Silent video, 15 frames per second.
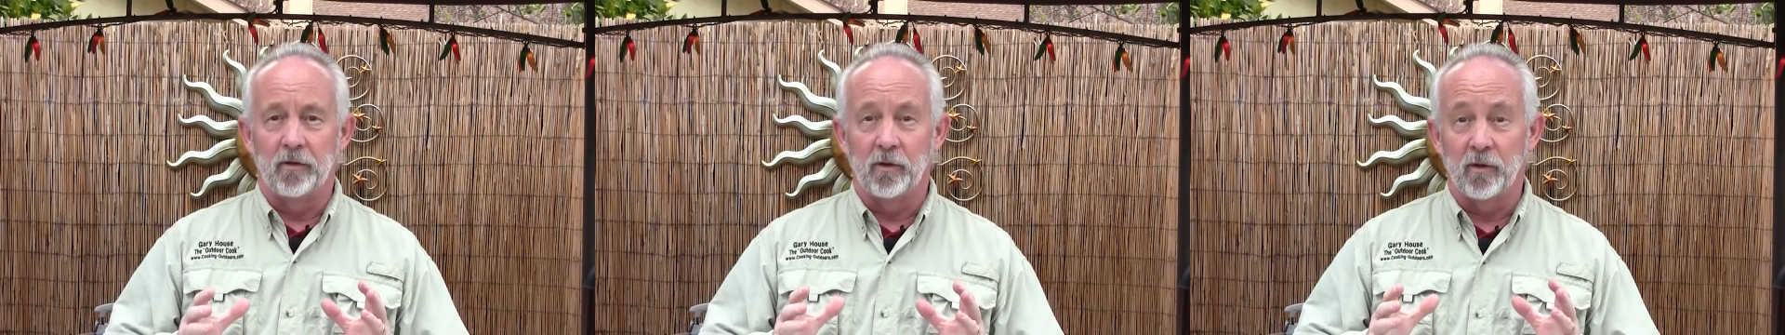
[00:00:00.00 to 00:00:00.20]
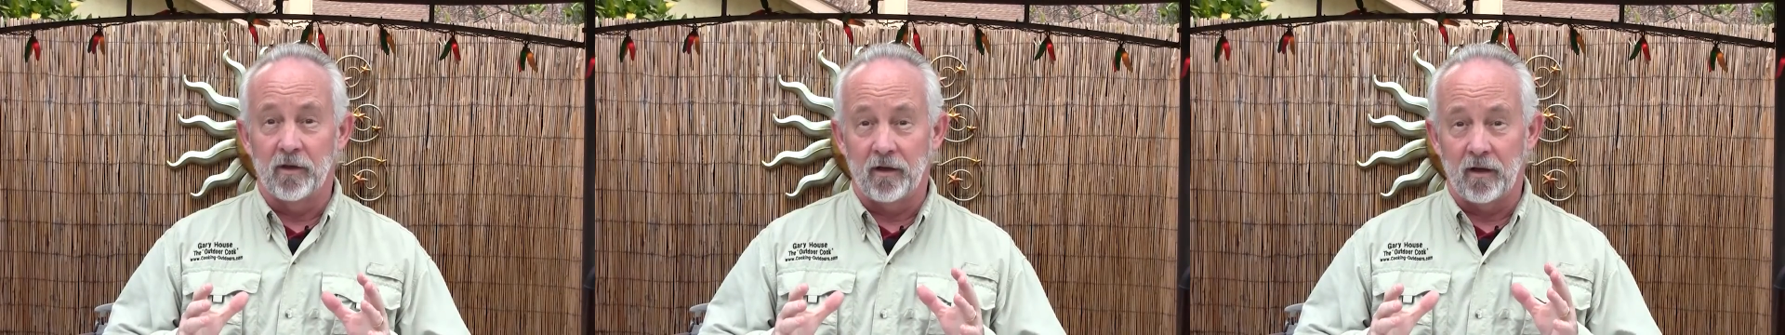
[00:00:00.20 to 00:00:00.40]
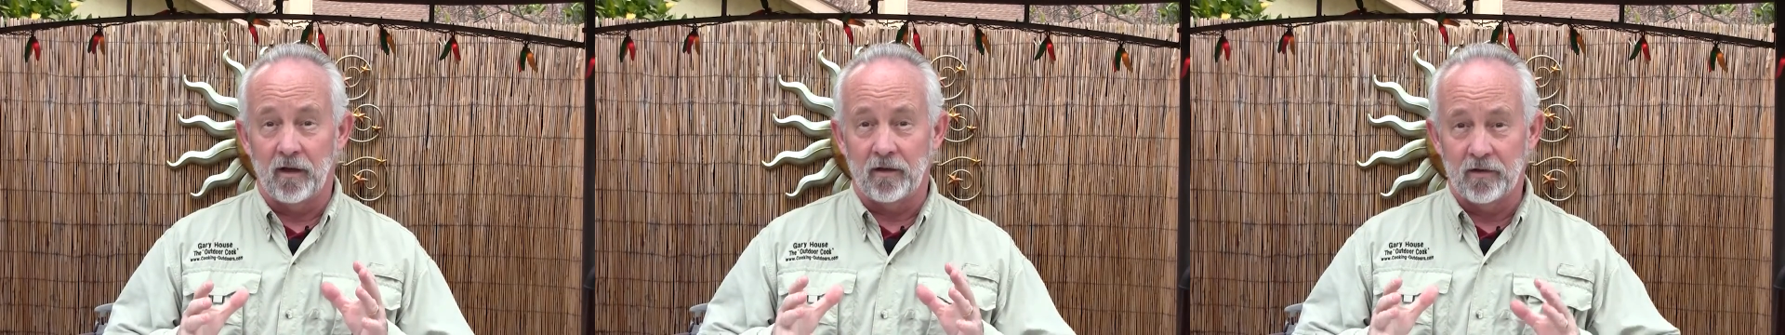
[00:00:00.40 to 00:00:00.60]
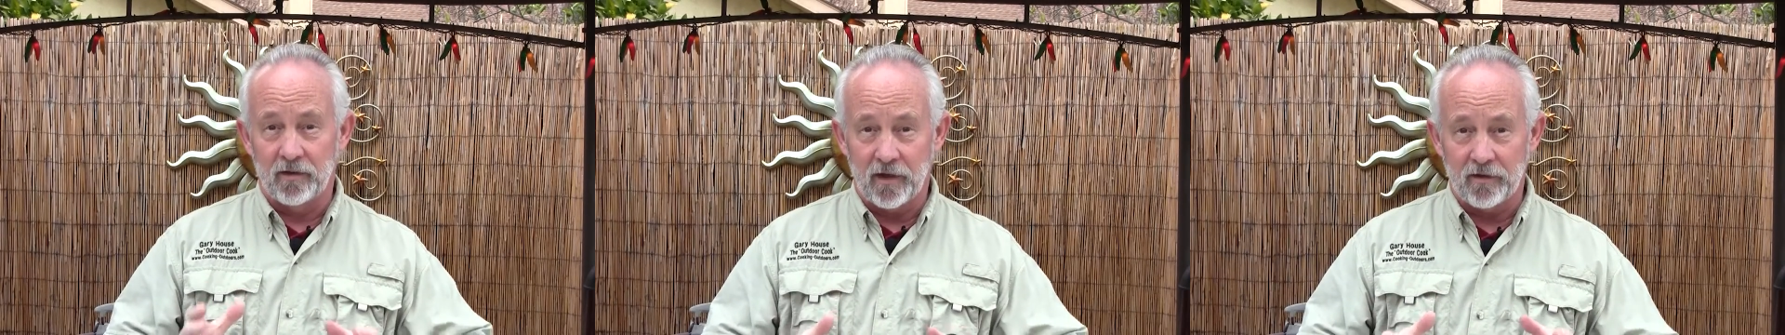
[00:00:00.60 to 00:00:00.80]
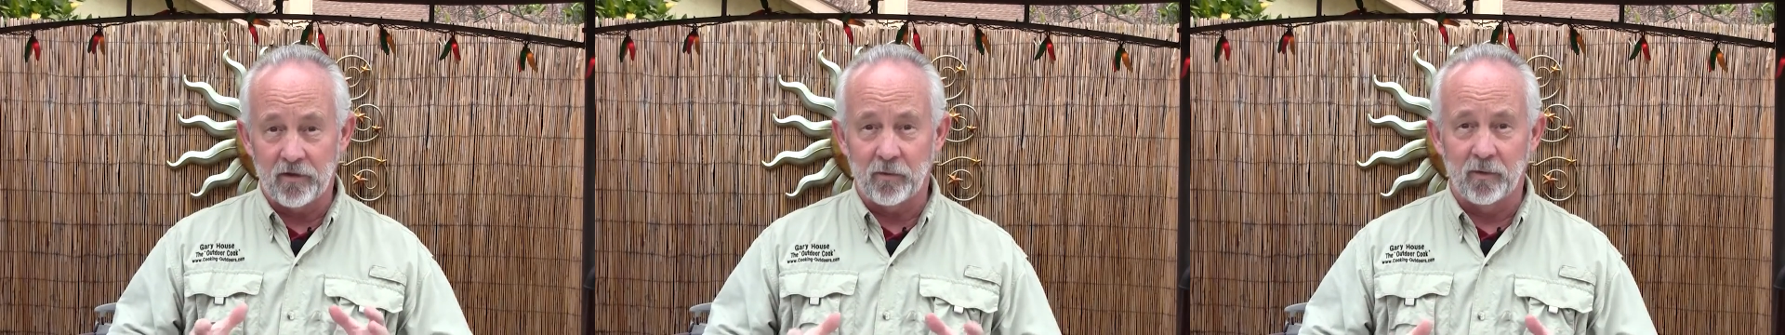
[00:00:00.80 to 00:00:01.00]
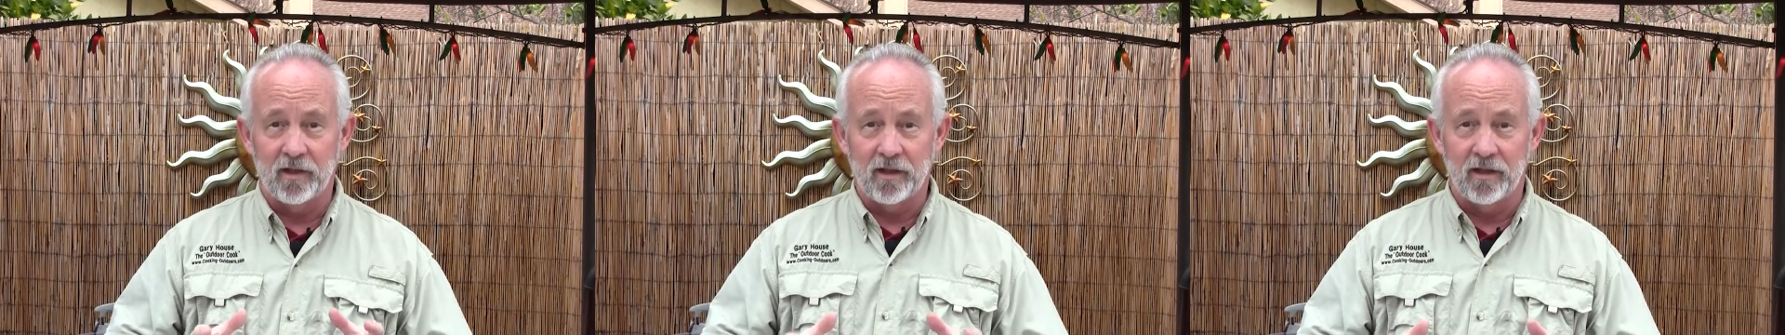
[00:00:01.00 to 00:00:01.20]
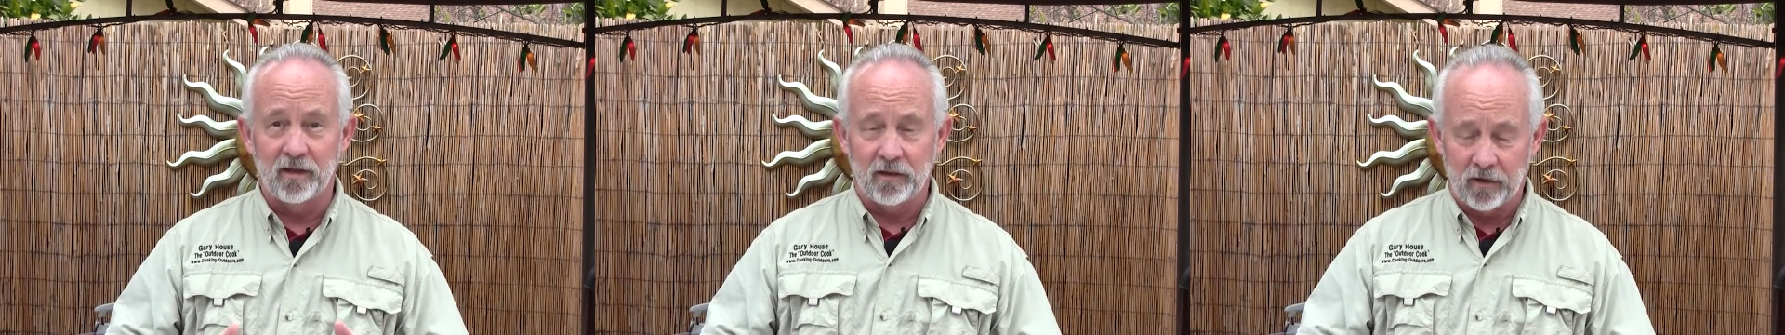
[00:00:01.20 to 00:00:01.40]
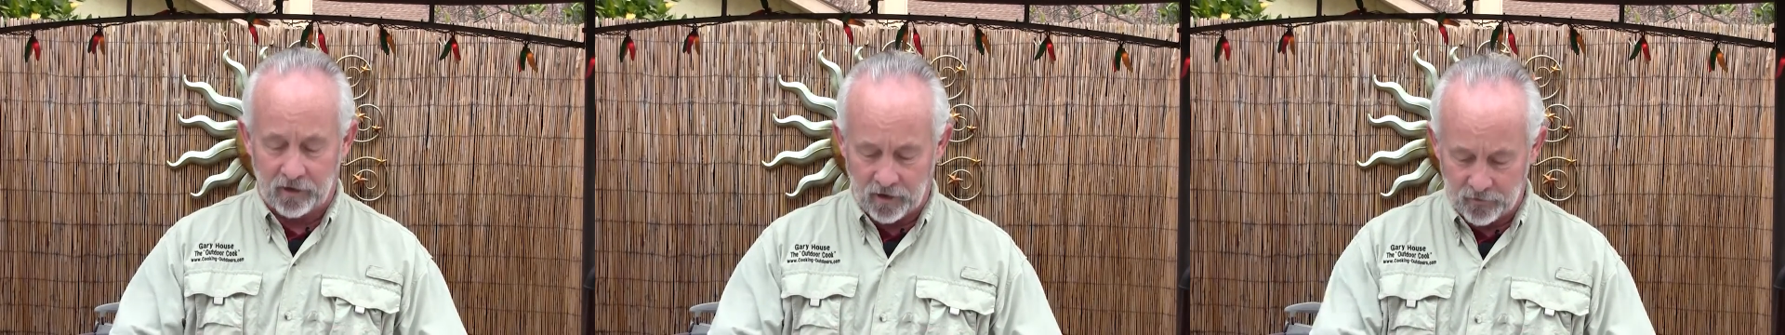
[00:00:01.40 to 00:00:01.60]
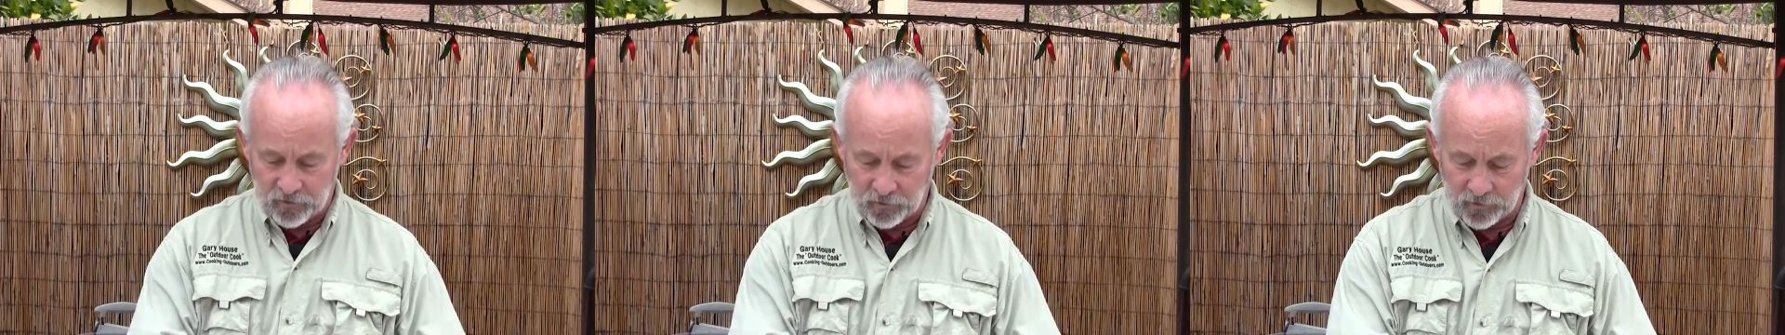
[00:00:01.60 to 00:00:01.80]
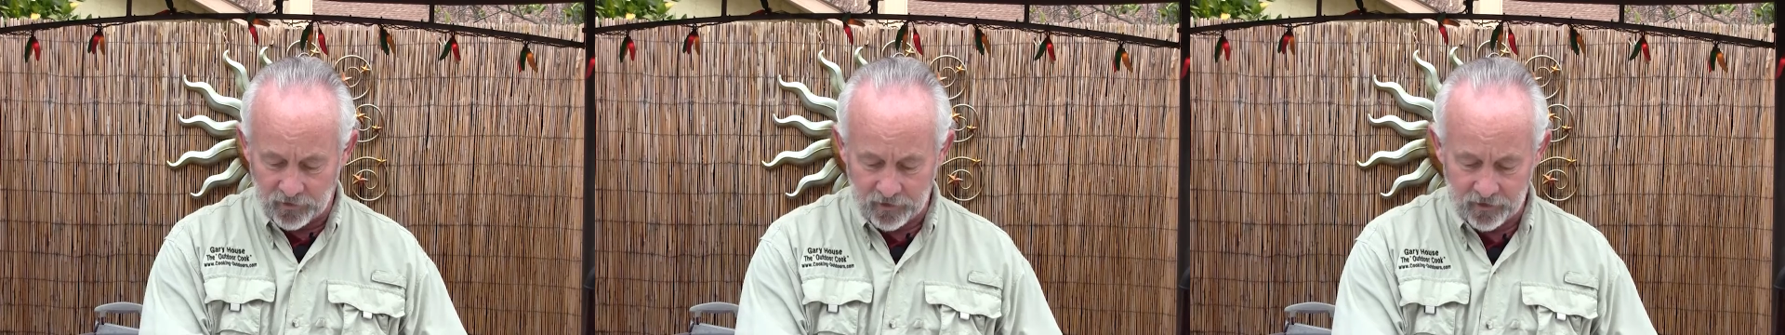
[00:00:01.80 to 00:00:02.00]
your accessory kit that
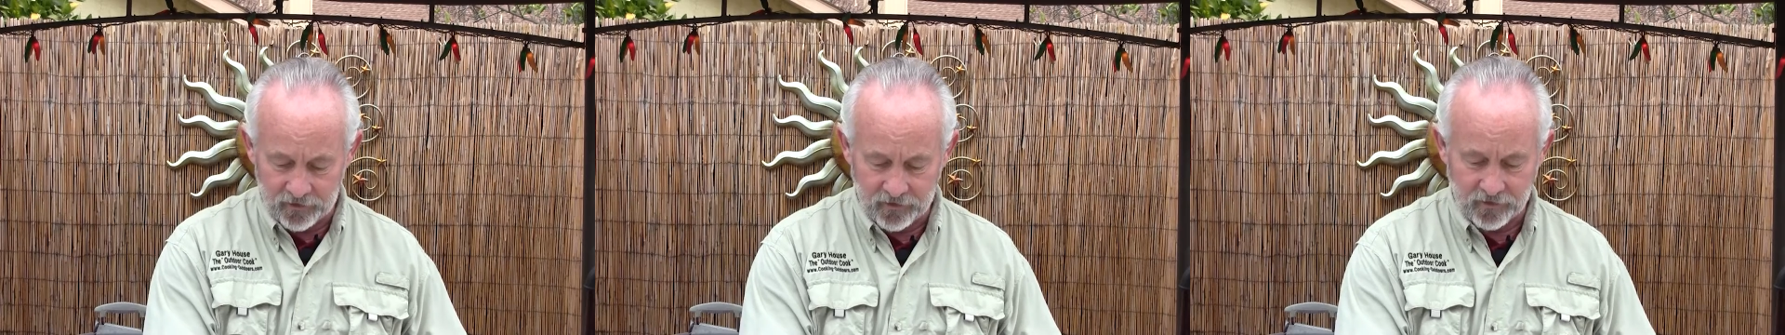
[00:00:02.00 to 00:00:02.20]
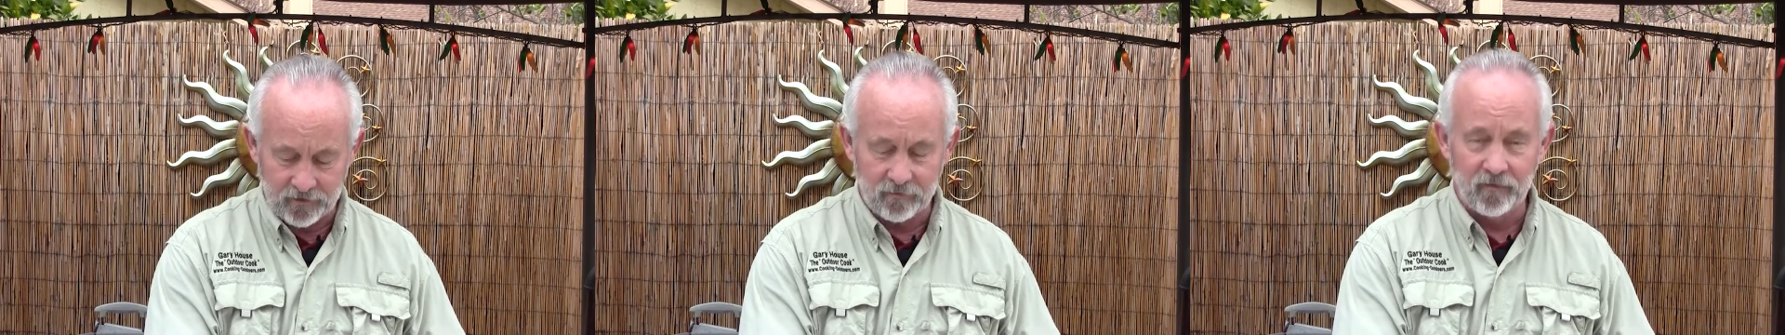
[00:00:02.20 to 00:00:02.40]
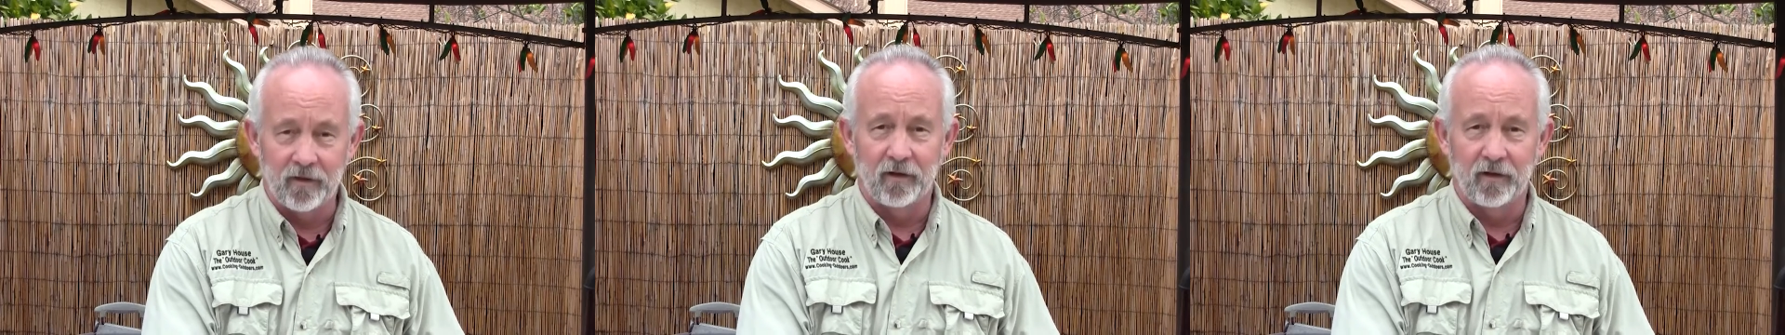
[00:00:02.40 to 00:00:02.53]
comes with this